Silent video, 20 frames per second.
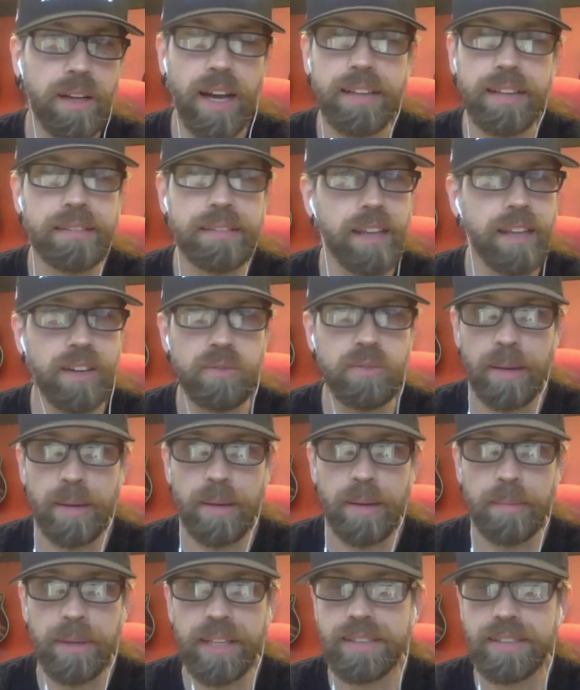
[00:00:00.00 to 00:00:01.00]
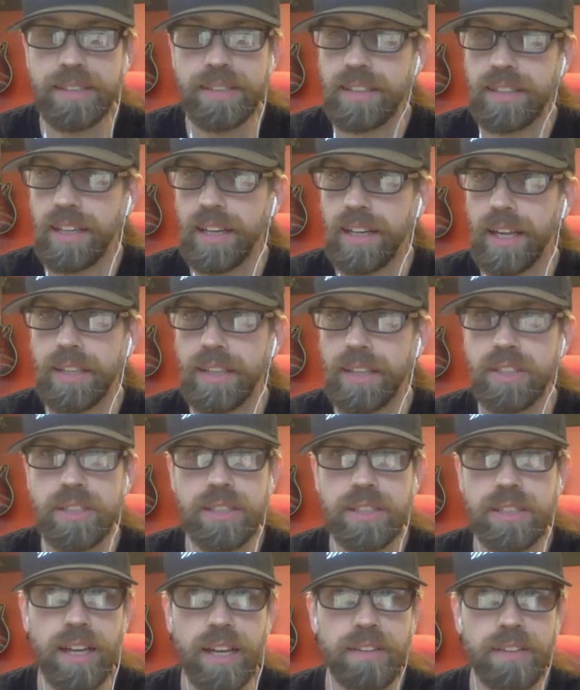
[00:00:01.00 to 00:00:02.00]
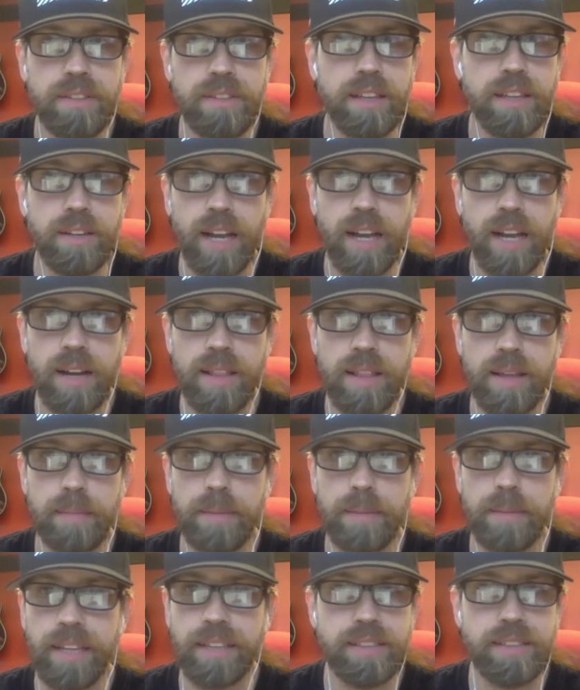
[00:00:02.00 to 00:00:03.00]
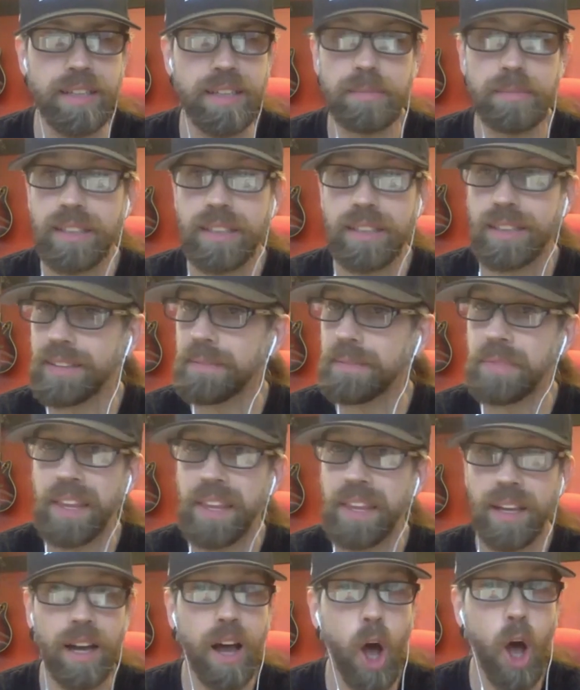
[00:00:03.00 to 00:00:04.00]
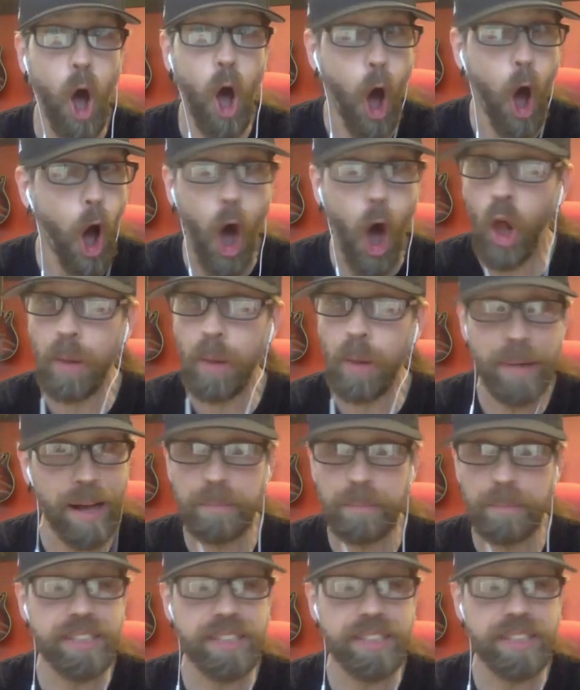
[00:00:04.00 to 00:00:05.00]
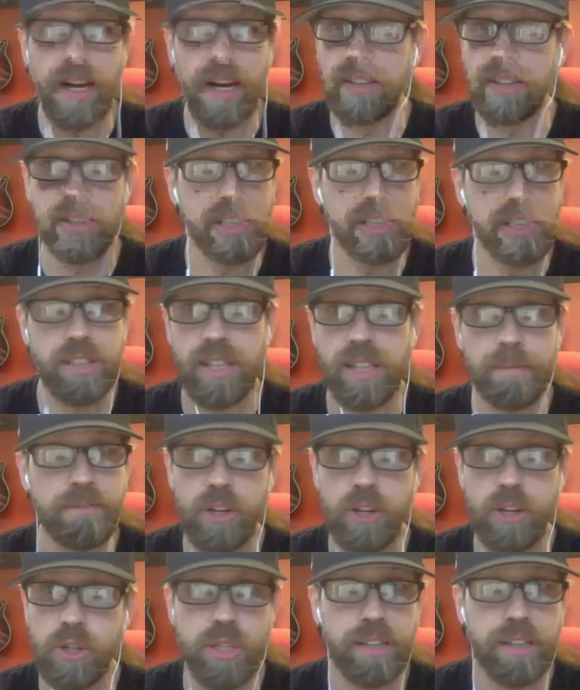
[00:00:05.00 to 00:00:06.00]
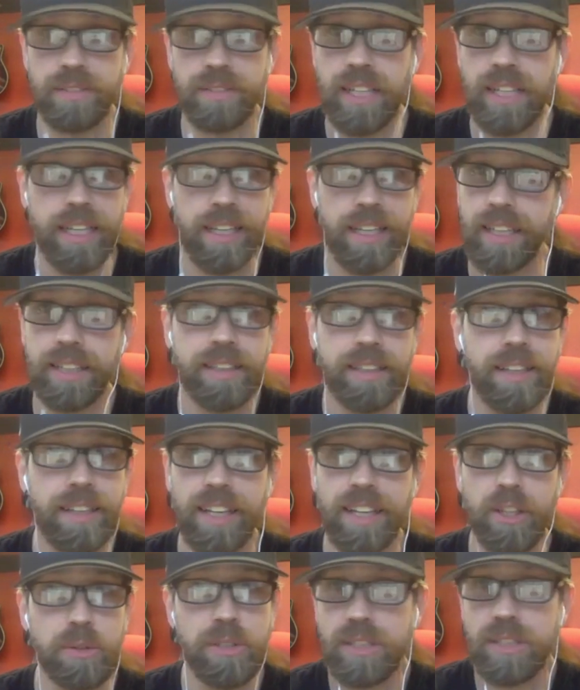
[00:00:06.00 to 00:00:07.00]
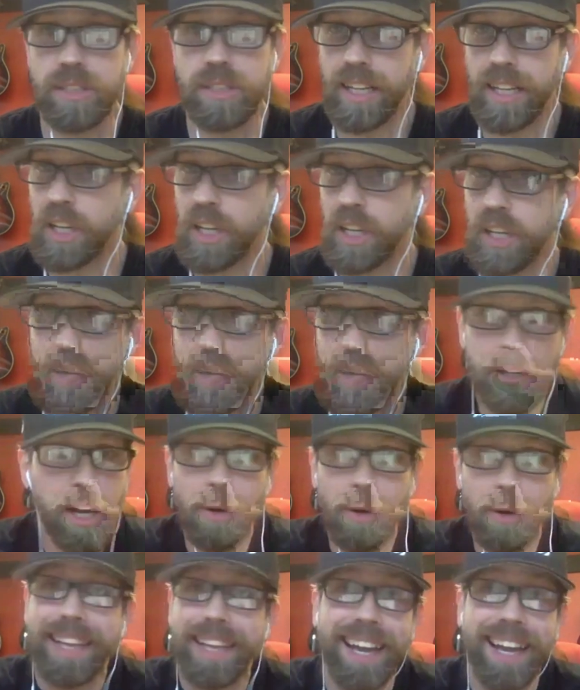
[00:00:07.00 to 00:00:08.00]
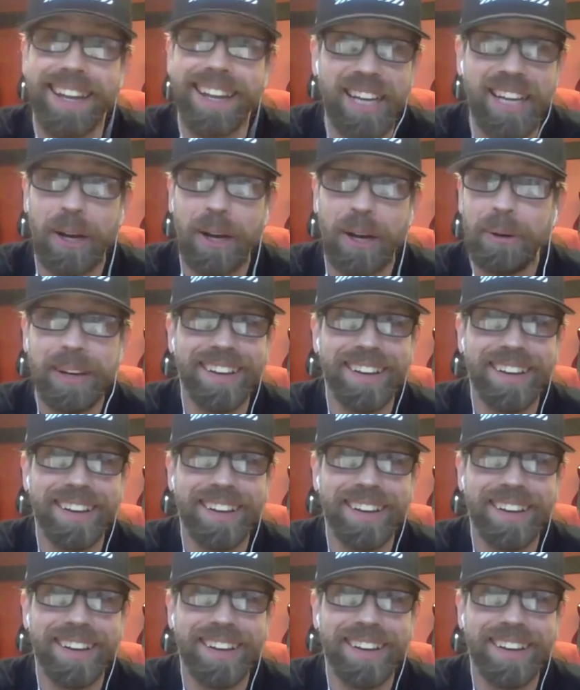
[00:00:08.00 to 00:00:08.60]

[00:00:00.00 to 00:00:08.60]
I love puppies, and I just love that they're kind of like slate. But all puppies are just some version of an idiot, and you just got to go into it knowing that. You know,